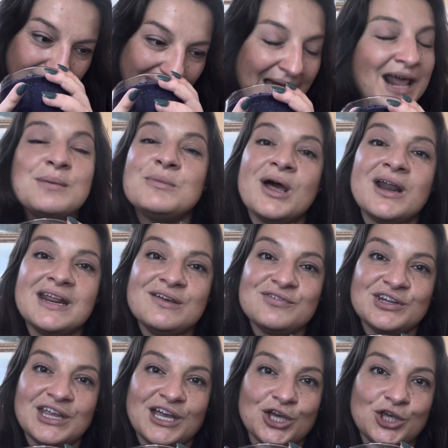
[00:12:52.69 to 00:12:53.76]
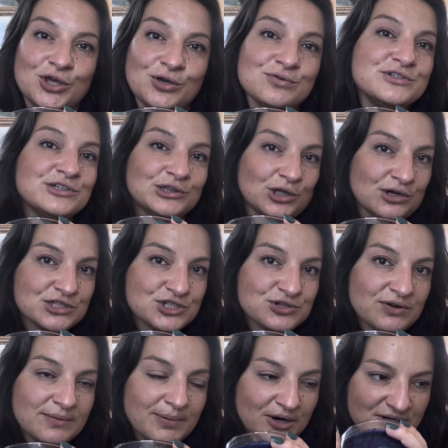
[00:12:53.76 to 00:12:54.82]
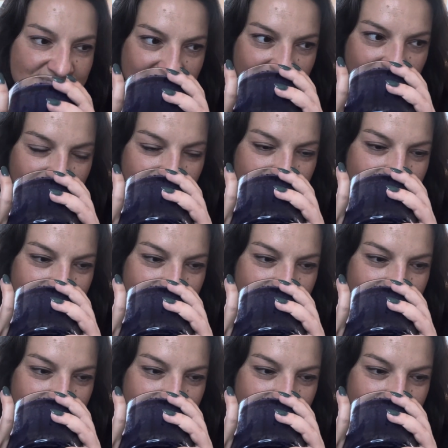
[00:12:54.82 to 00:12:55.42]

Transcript: and I'm not even like a huge laundry person.